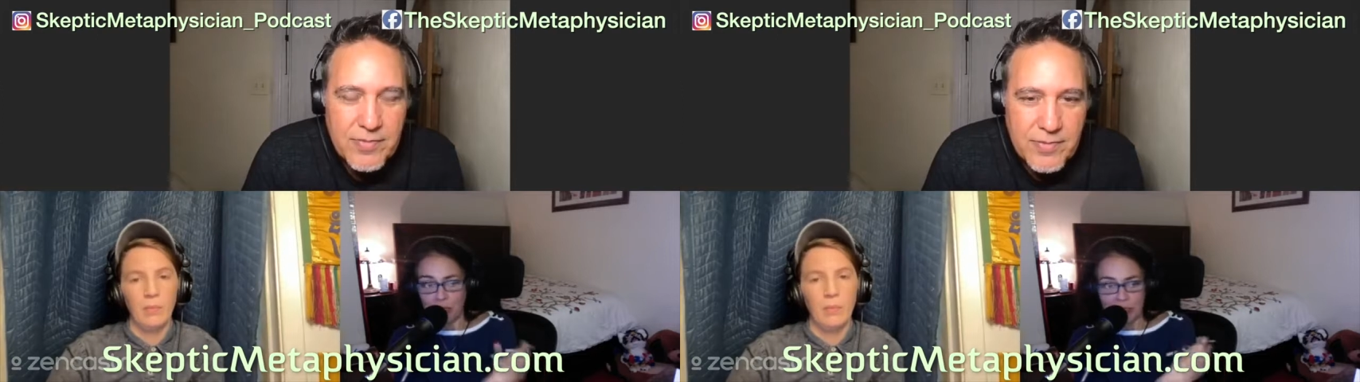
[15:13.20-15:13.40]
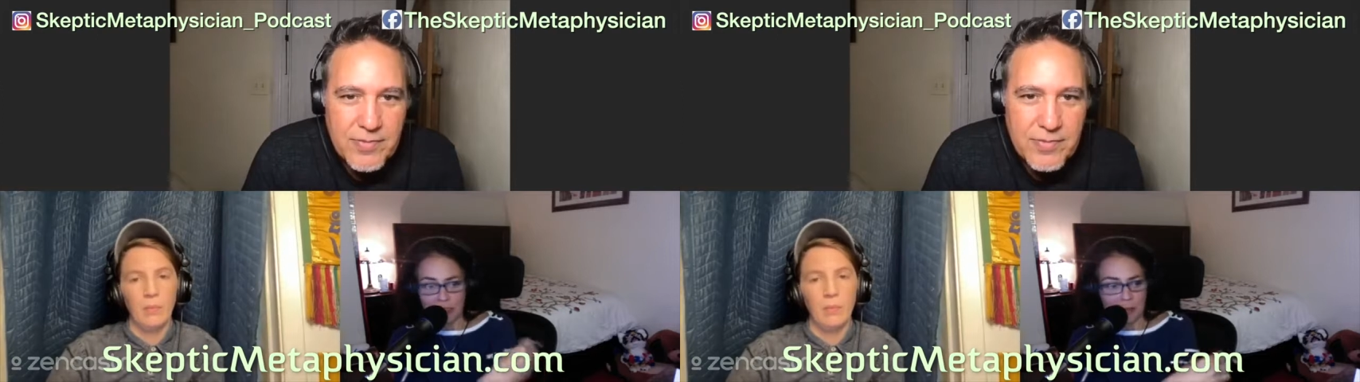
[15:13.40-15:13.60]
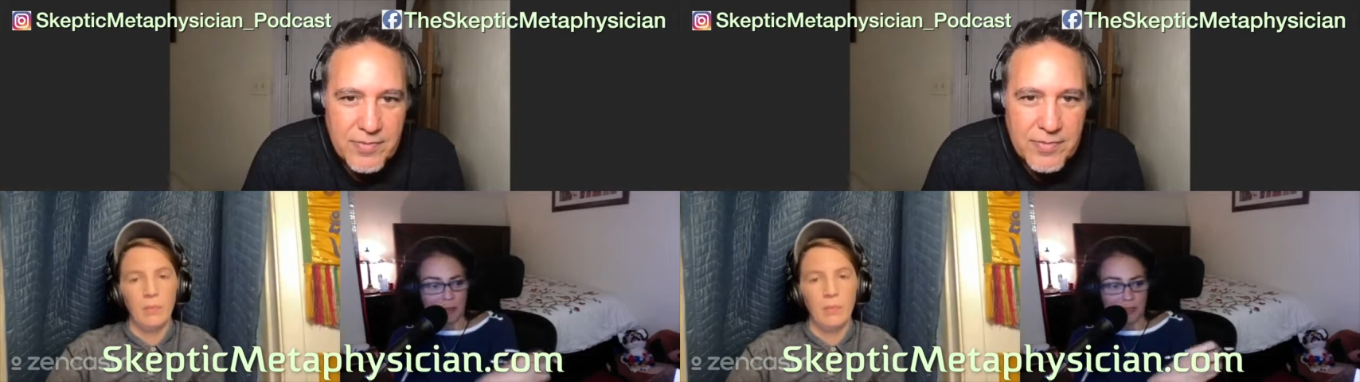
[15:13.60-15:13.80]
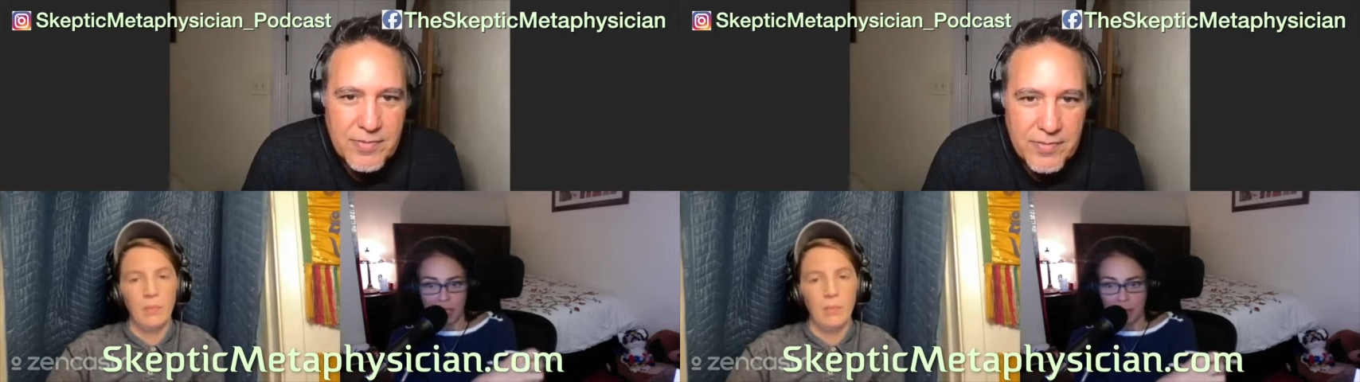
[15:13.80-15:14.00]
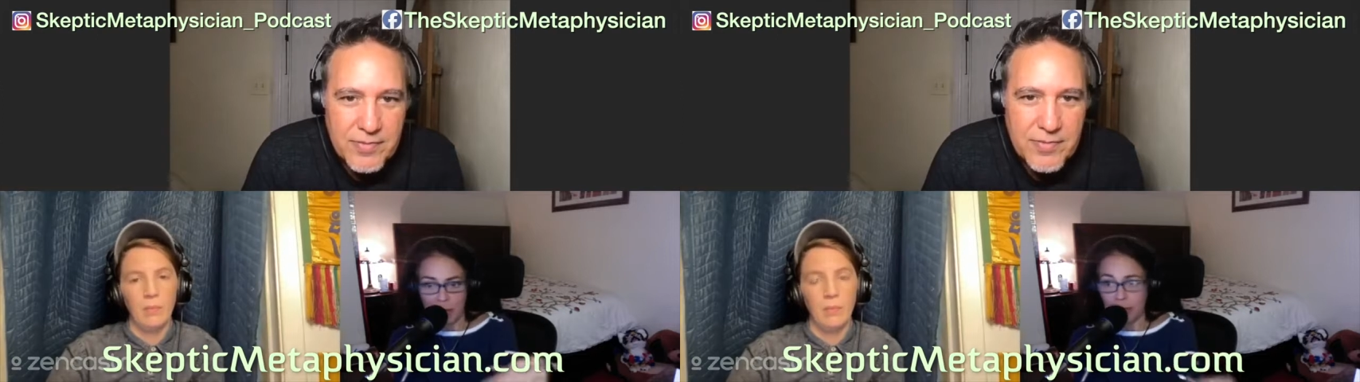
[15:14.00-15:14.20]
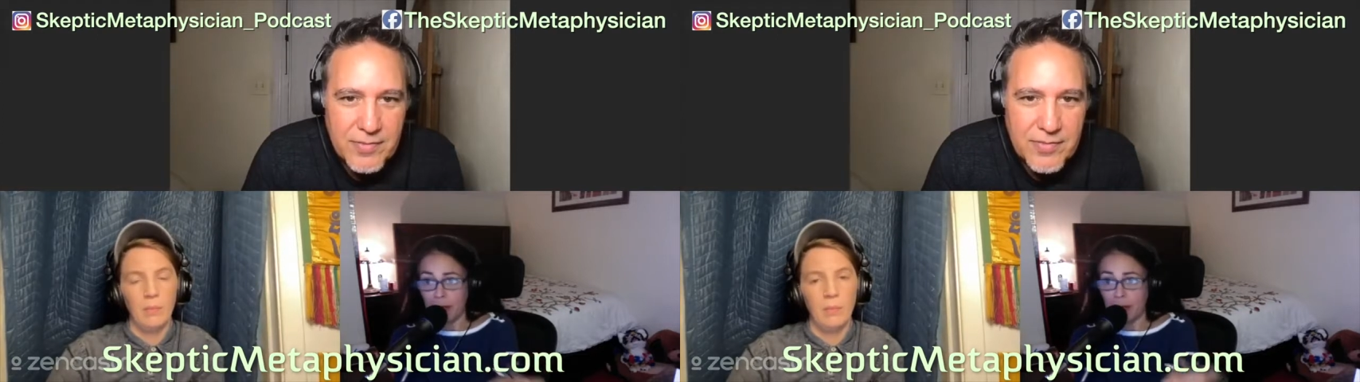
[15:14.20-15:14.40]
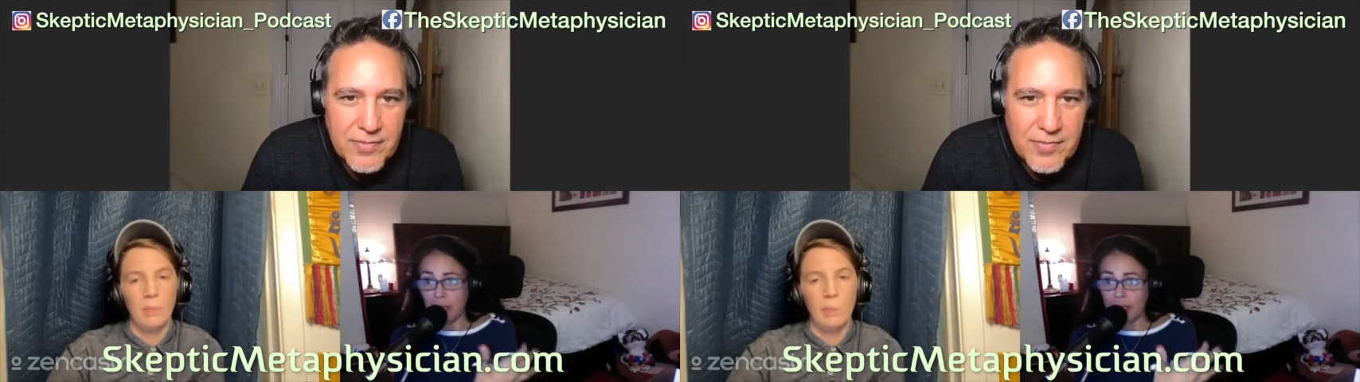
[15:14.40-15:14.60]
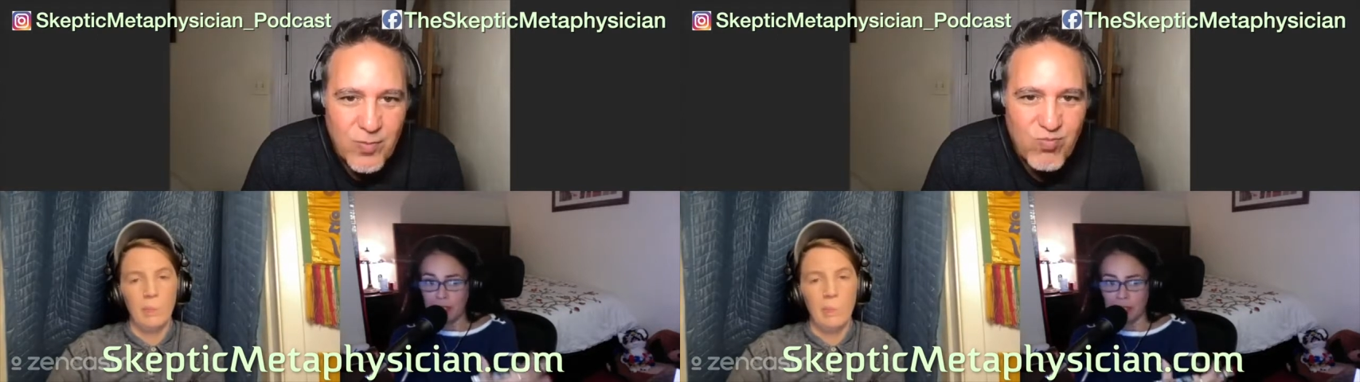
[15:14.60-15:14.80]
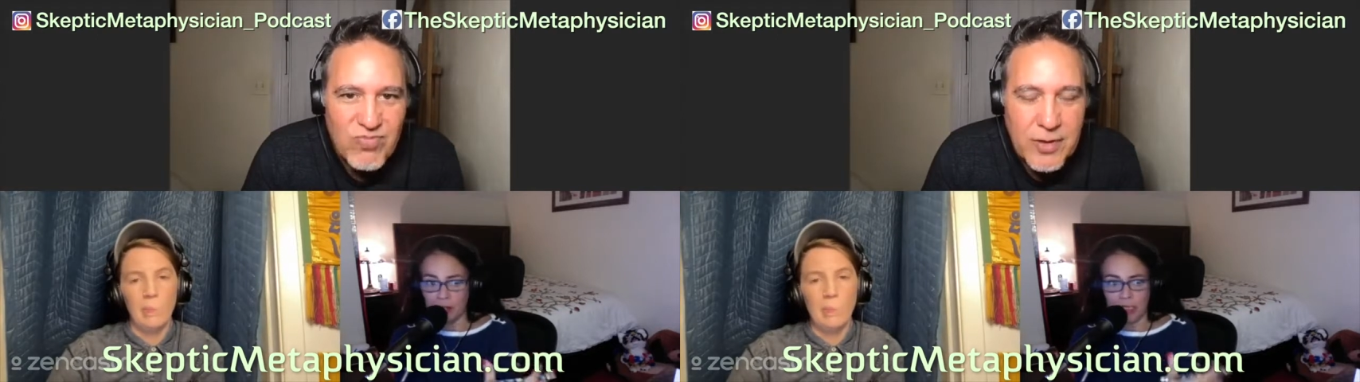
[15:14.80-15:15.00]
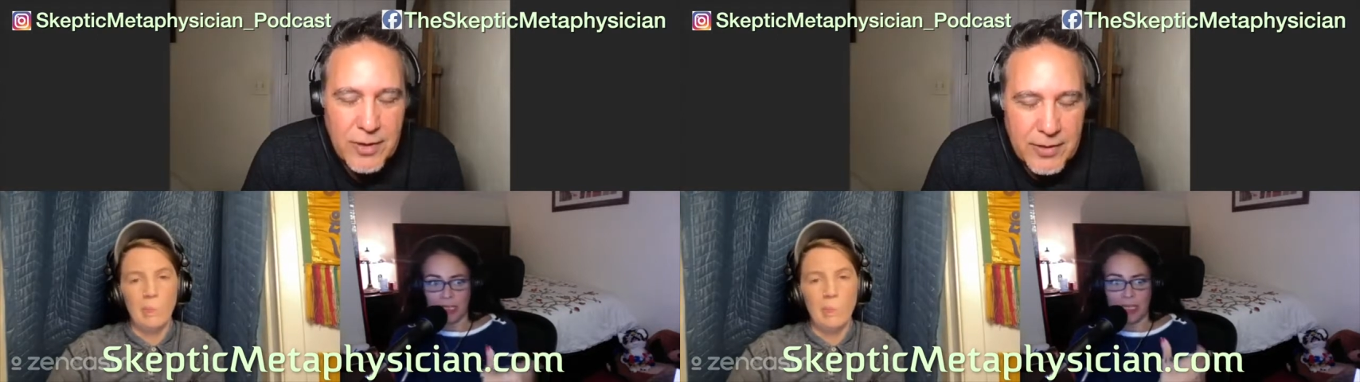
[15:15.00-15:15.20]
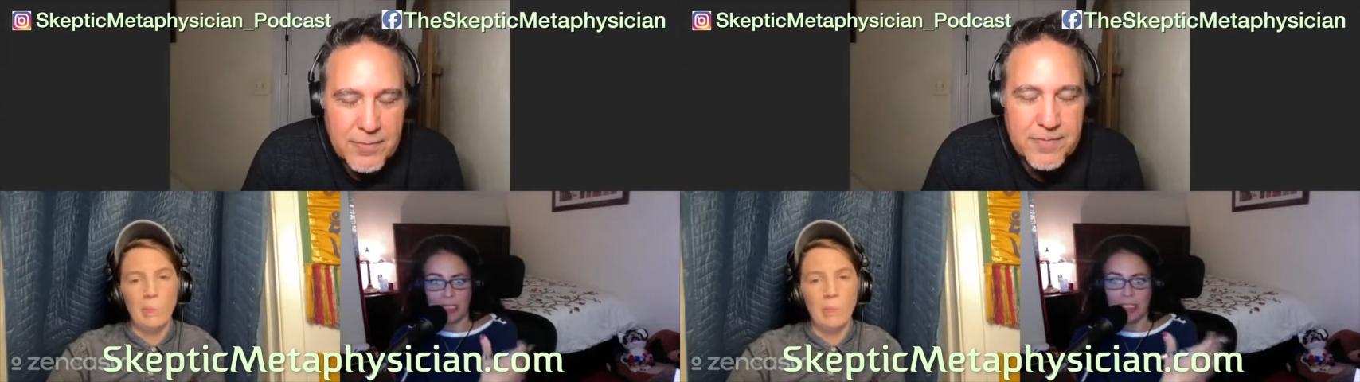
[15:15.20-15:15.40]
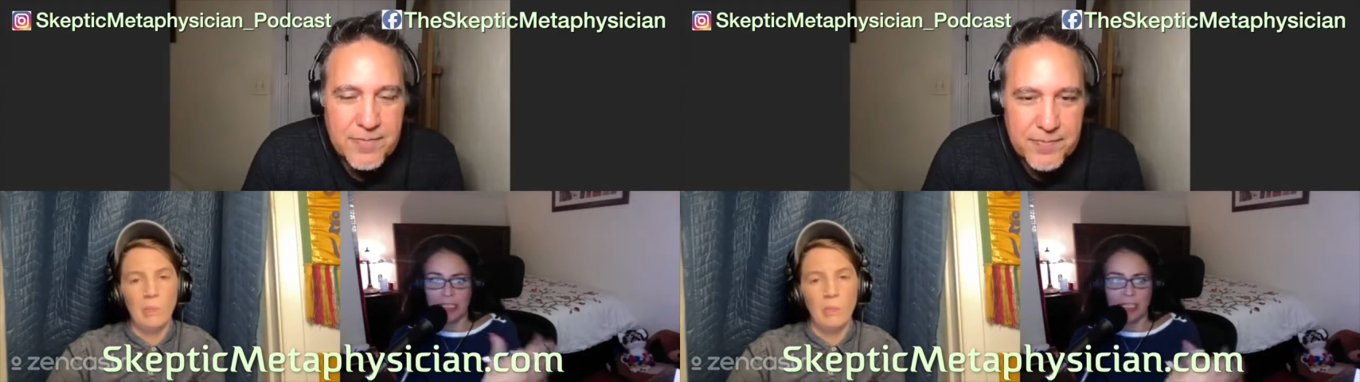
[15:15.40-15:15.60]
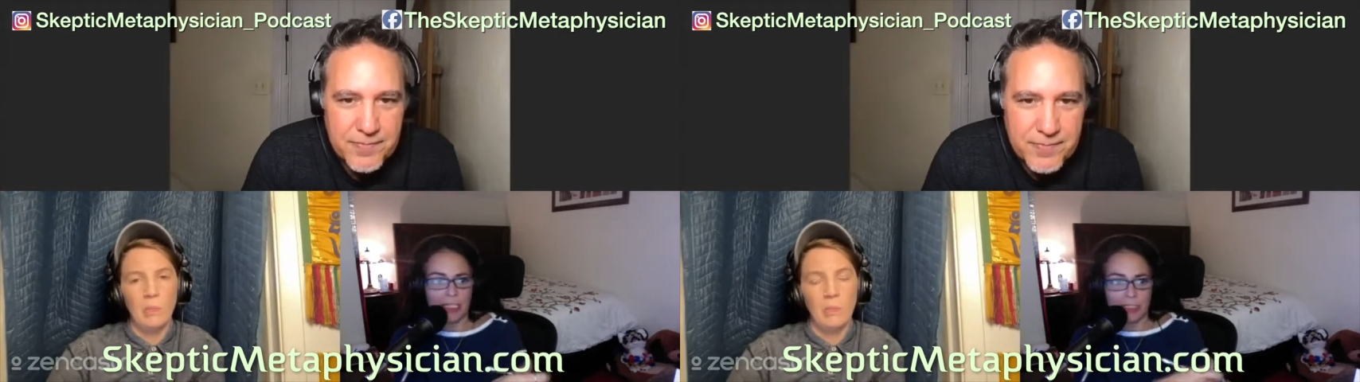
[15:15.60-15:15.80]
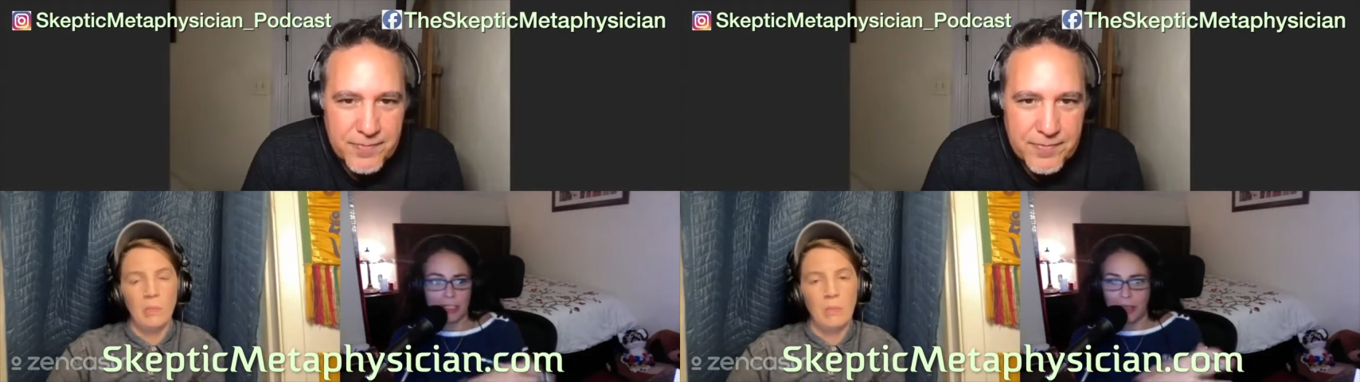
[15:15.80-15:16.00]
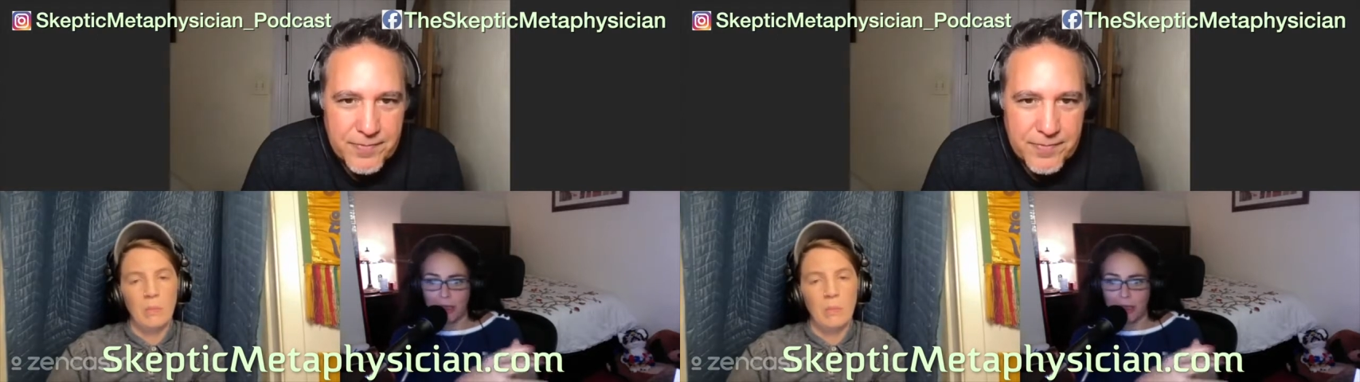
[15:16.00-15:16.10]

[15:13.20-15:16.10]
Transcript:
Speaker 1: not just about the topic but about the history and details and